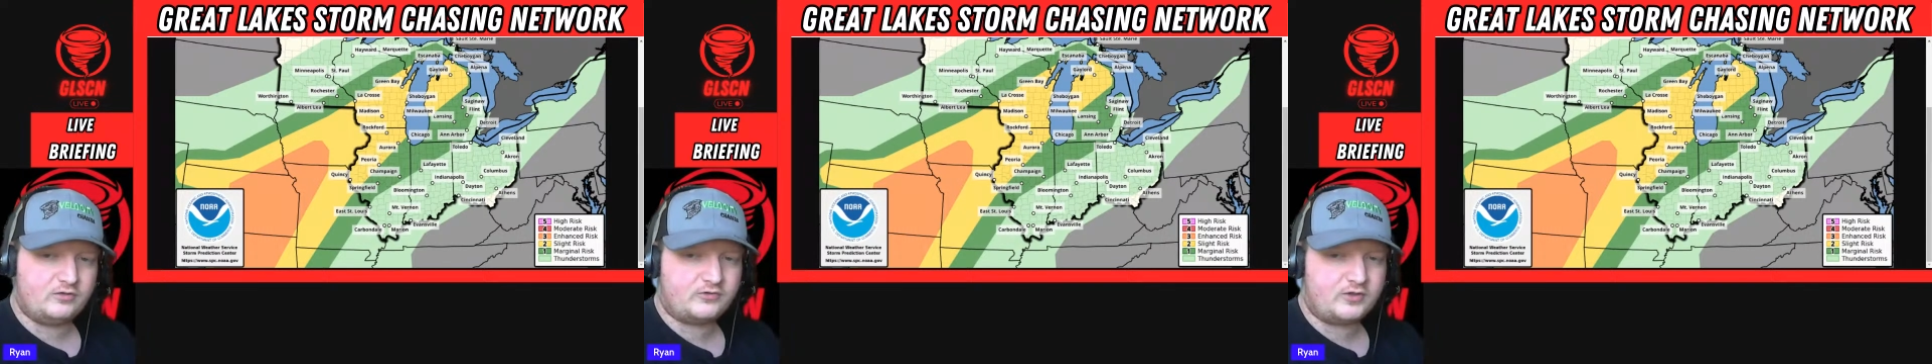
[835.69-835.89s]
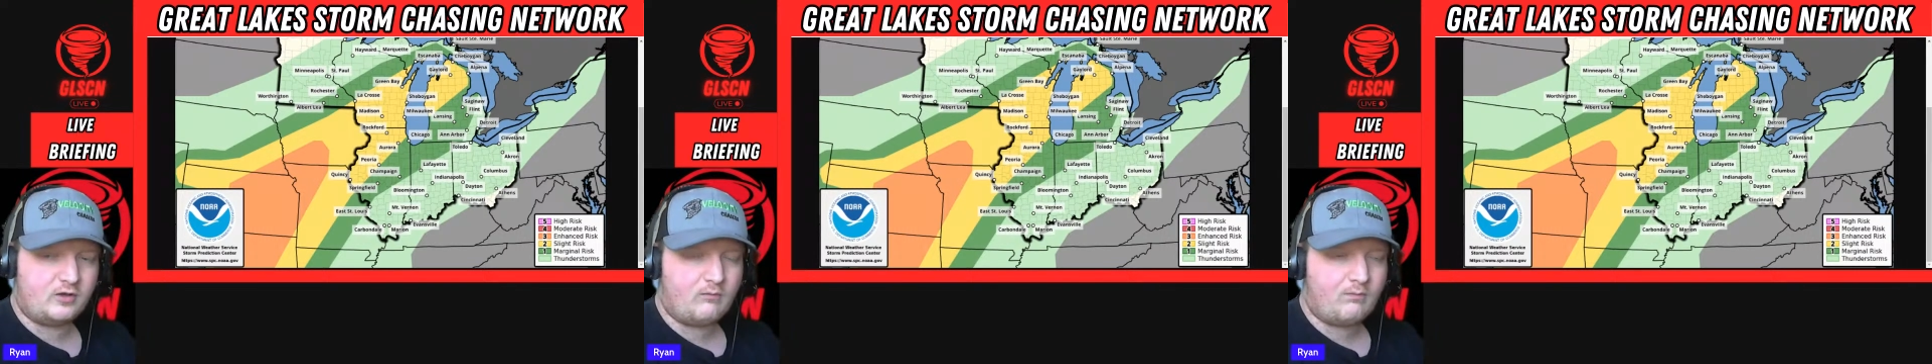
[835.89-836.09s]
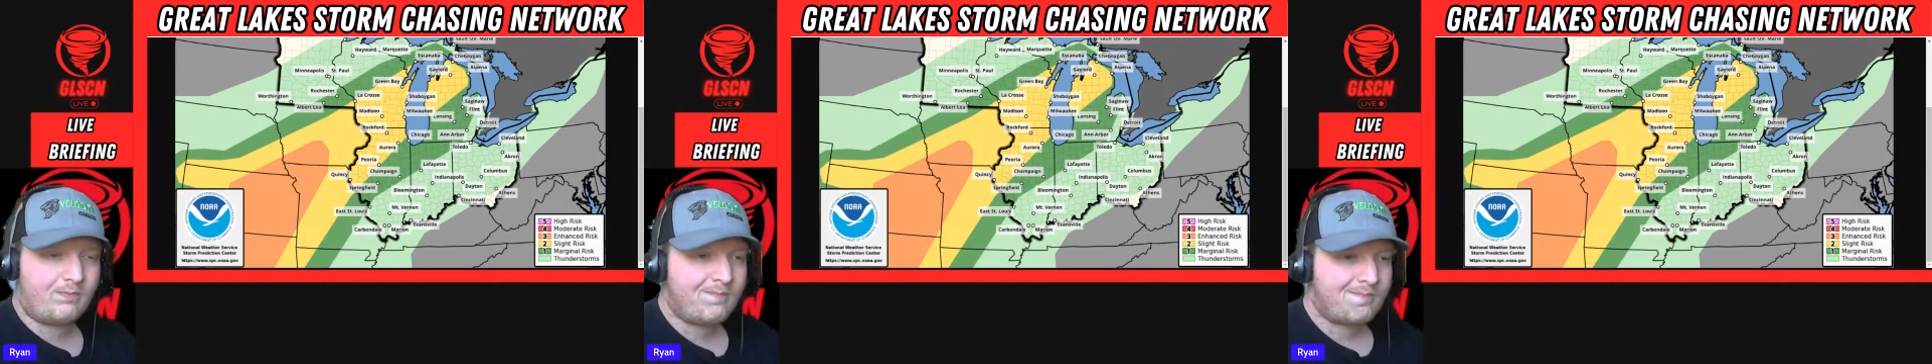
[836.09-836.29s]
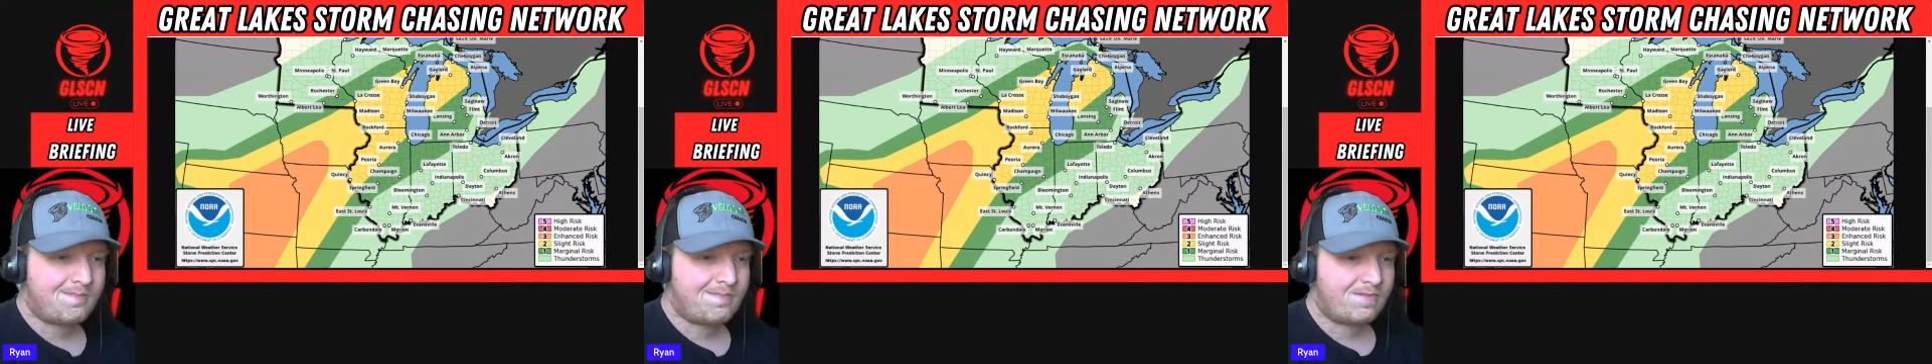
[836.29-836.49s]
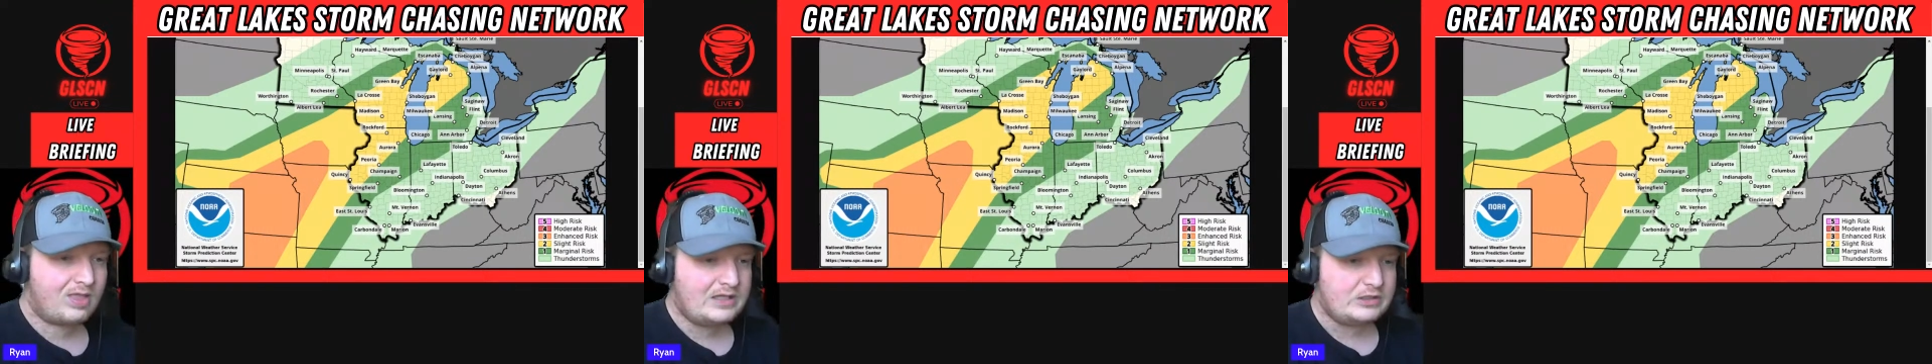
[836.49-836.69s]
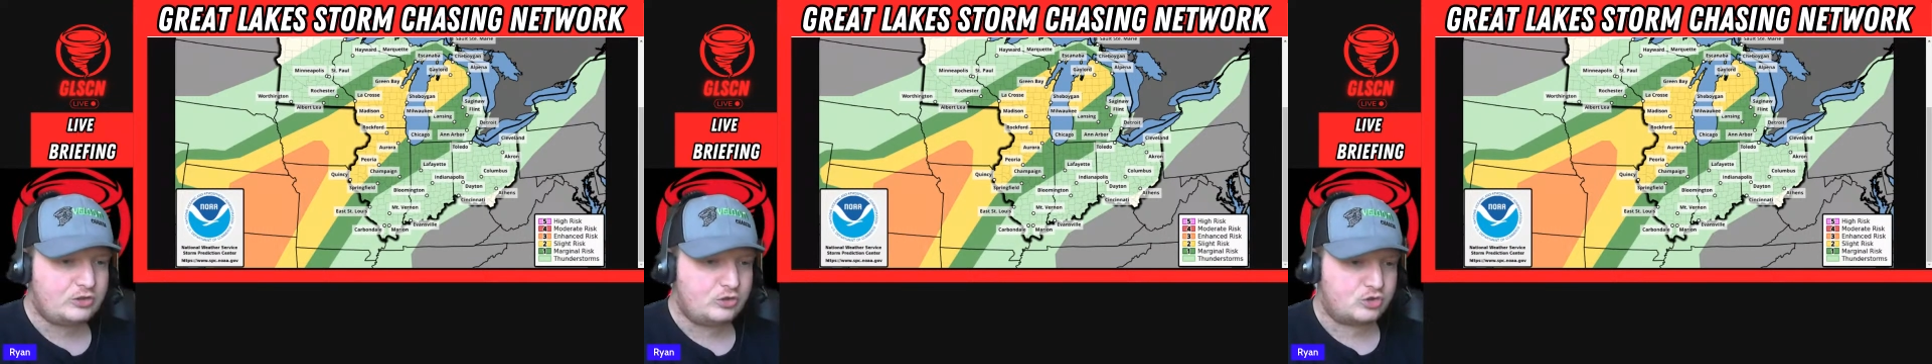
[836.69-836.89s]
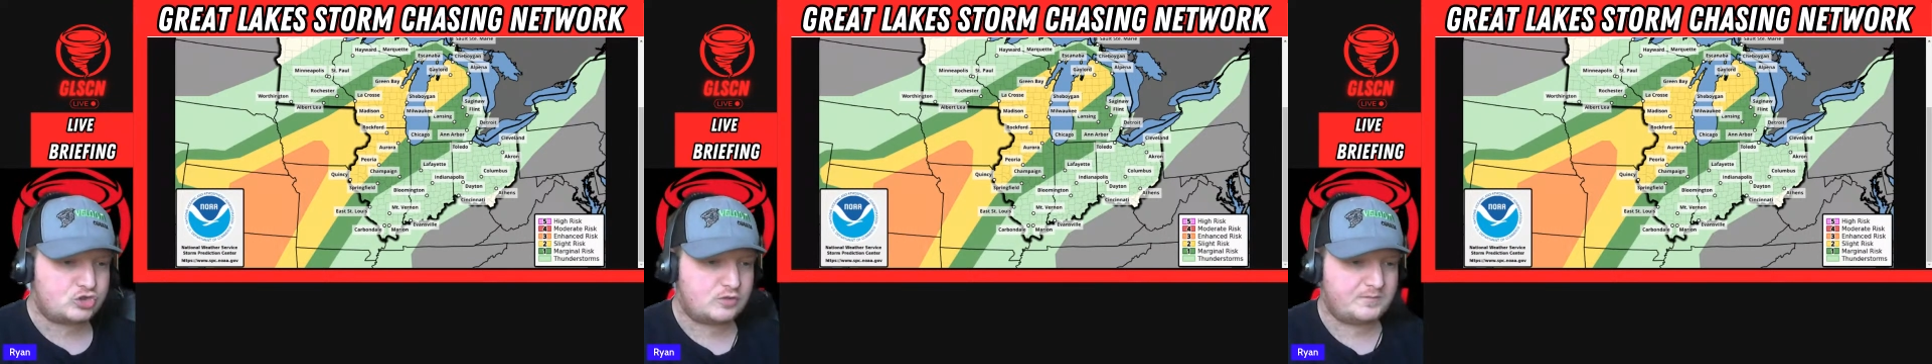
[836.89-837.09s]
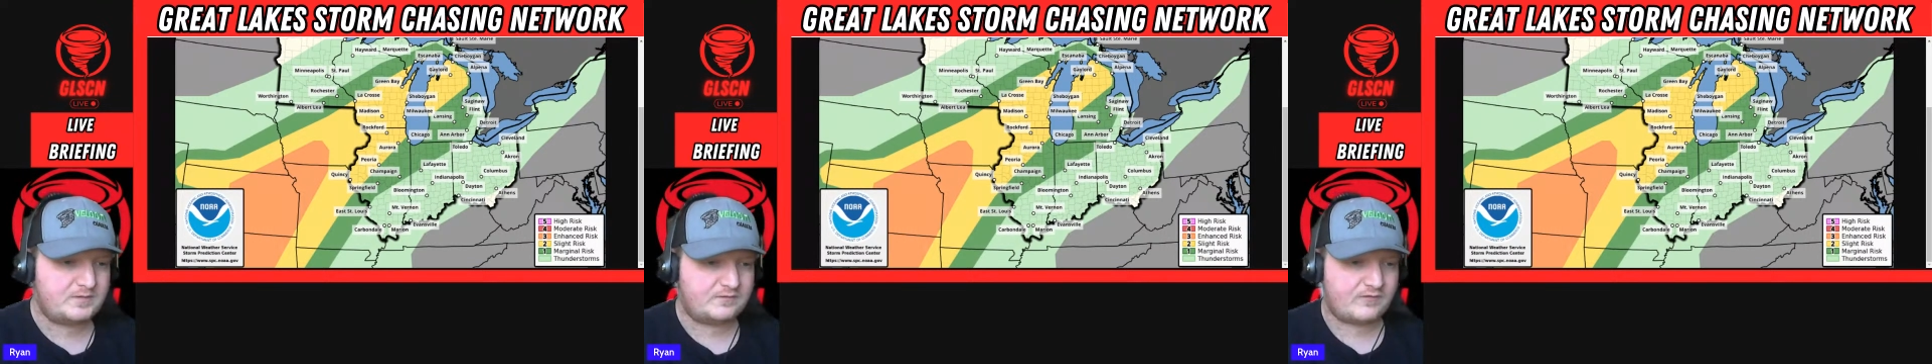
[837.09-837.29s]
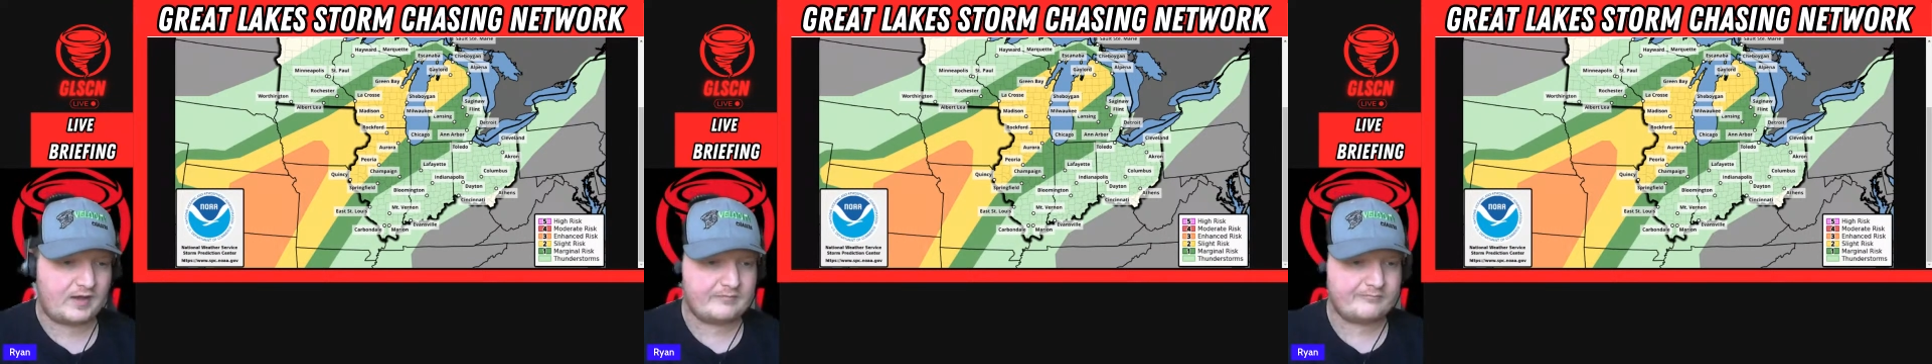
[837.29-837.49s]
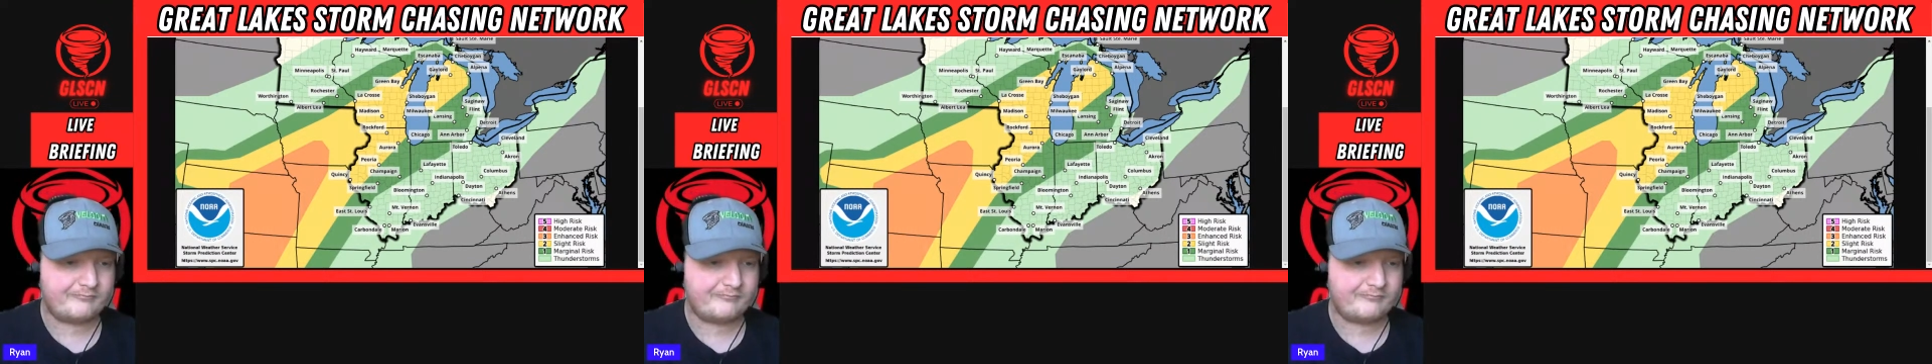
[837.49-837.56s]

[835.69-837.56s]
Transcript: So you should be fine.